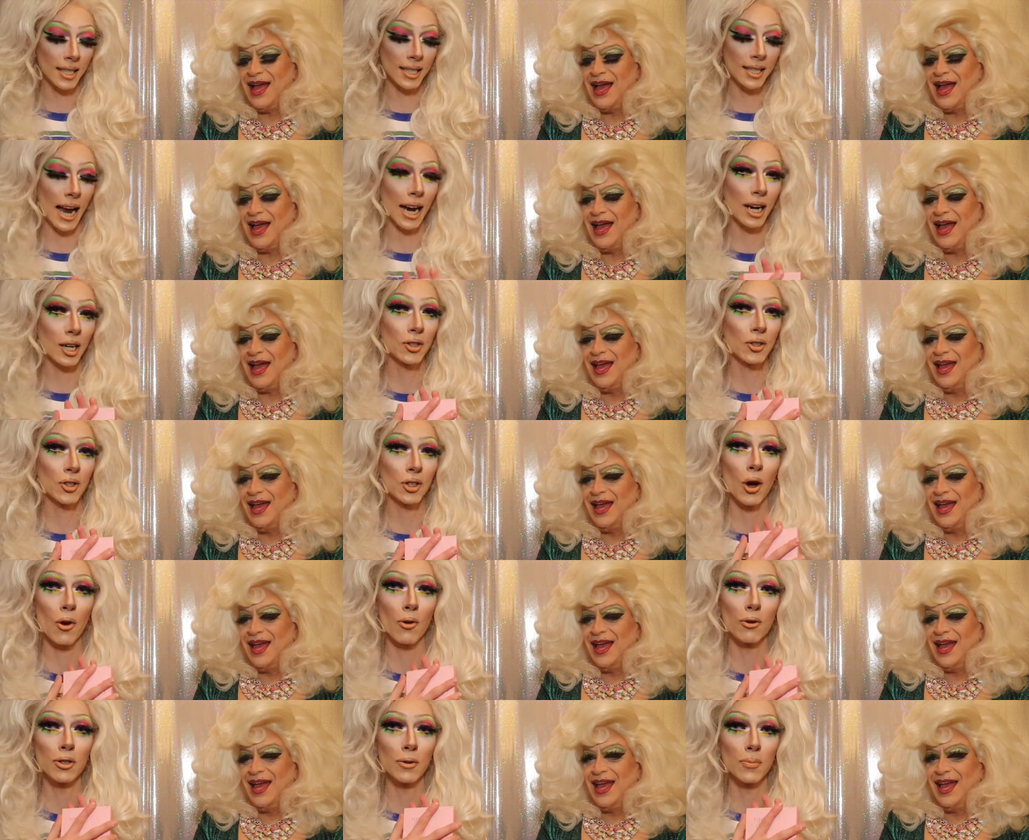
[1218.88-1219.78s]
Speaker 1: is actually
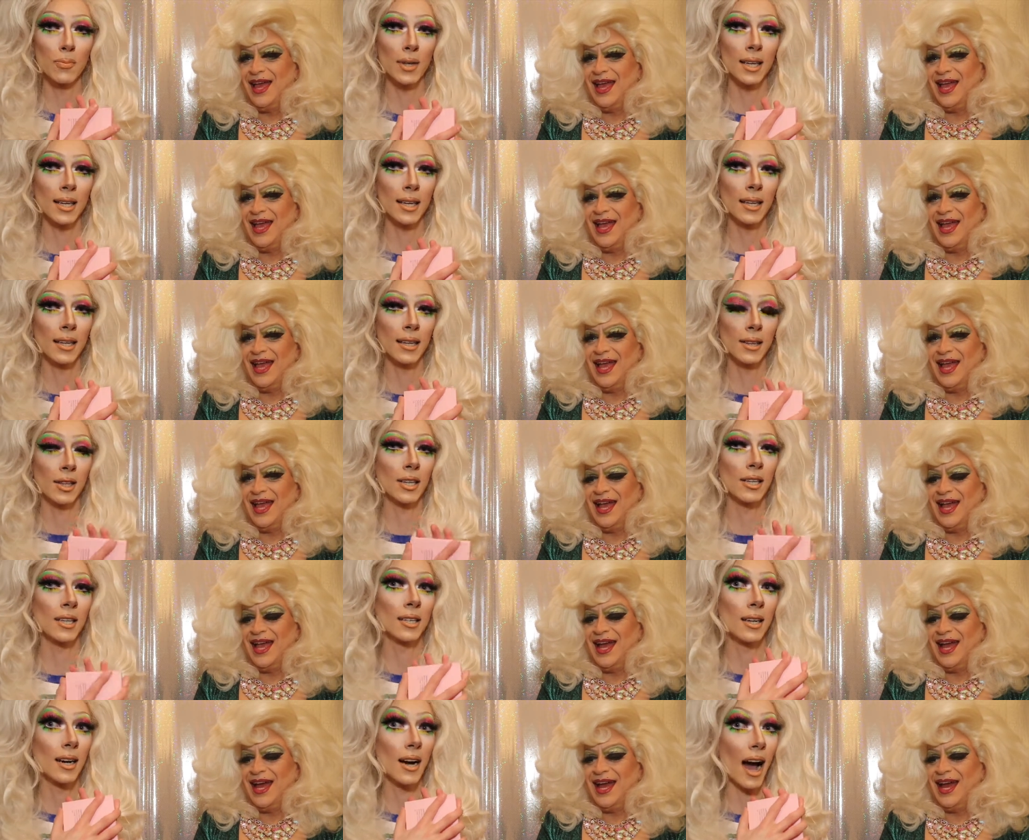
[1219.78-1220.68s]
going to be
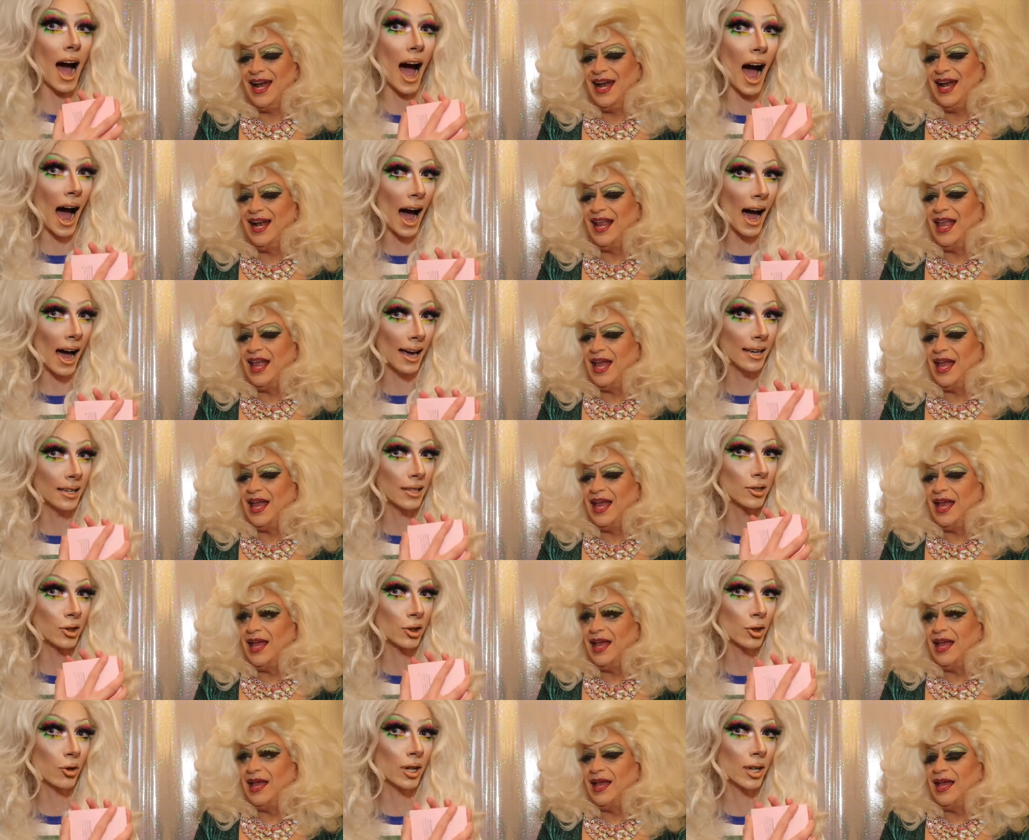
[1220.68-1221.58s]
the Ice
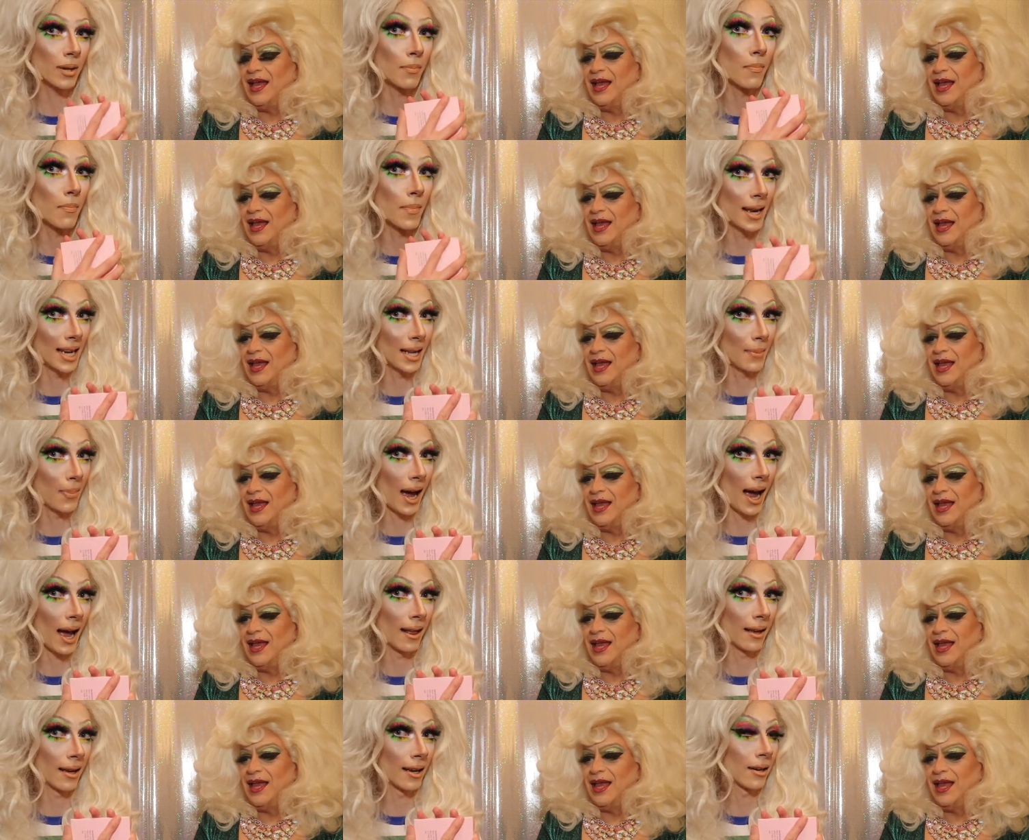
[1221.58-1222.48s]
Cream Mini
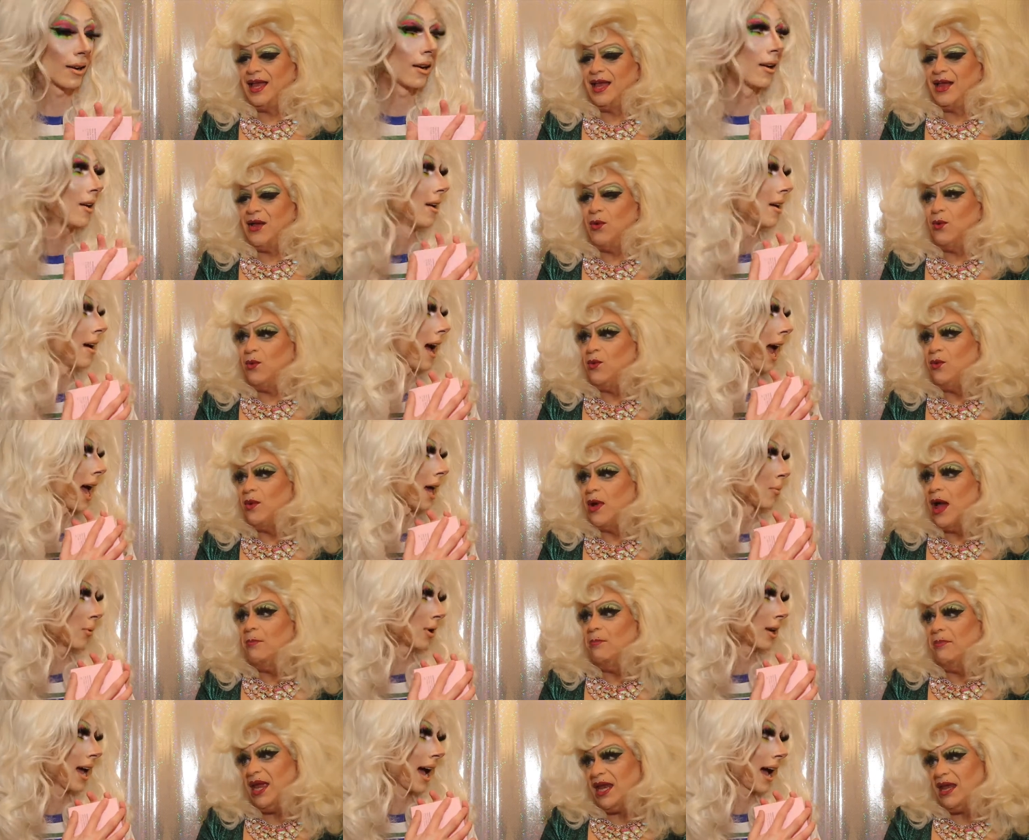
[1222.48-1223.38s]
Palette. Oh, and a
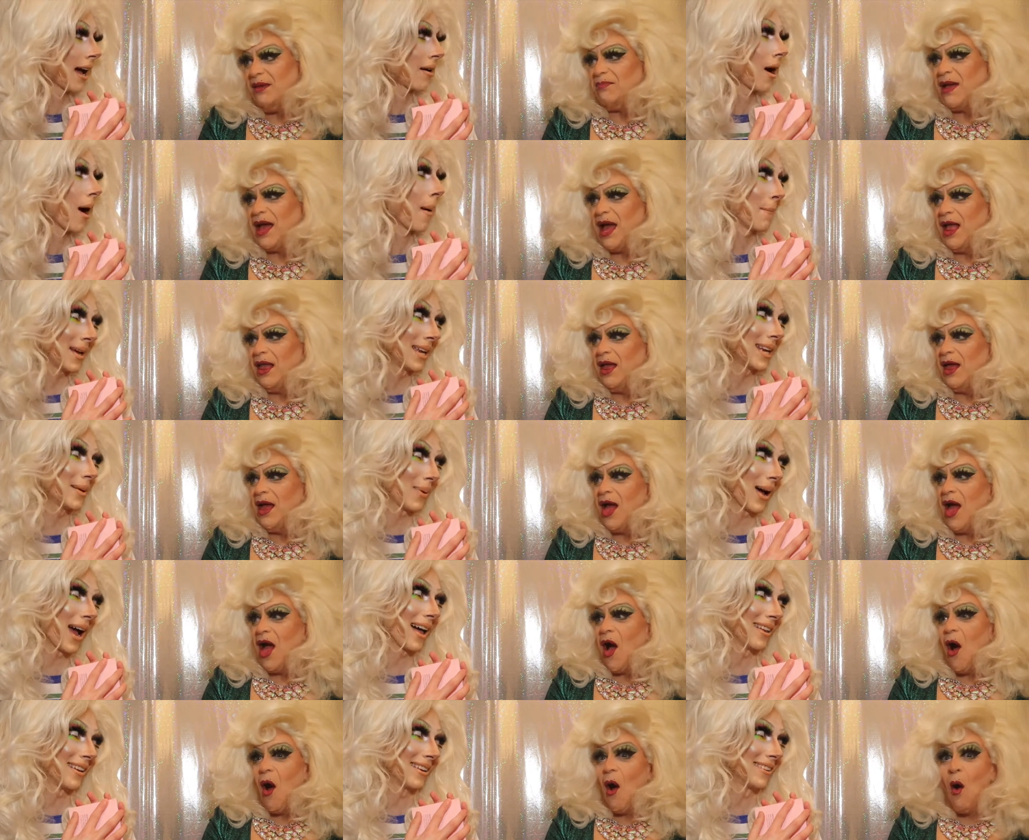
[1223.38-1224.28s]
mini palette. A mini
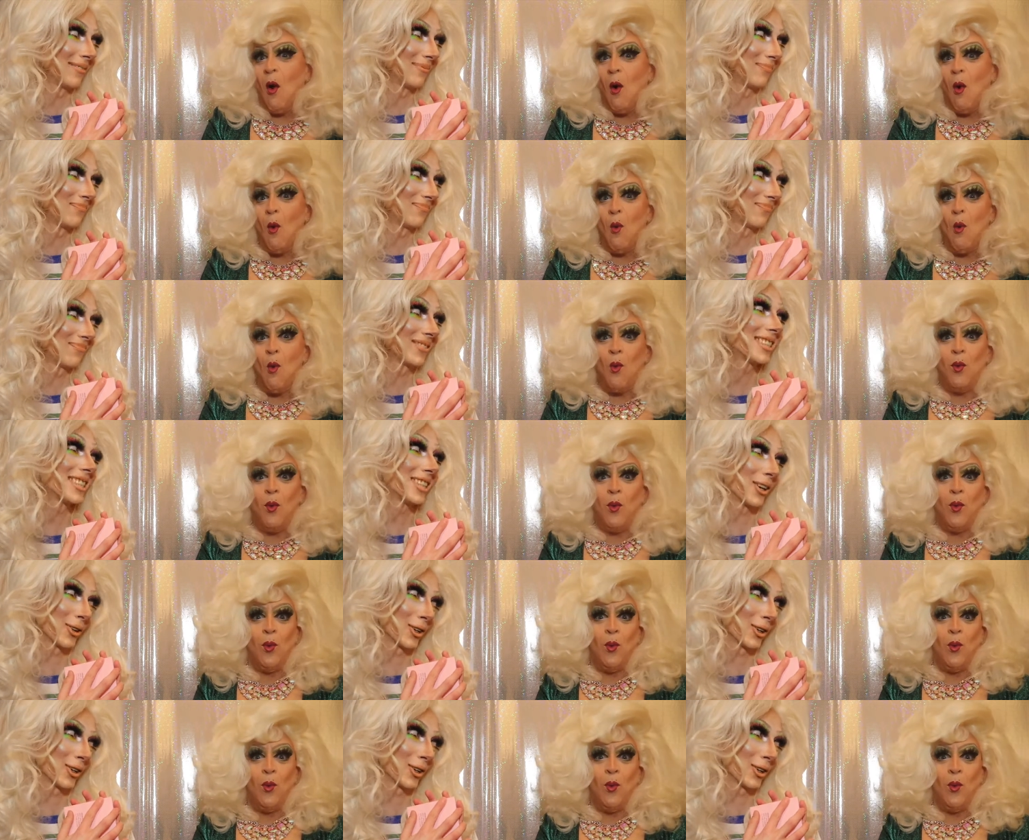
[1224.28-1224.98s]
palette. Oh. So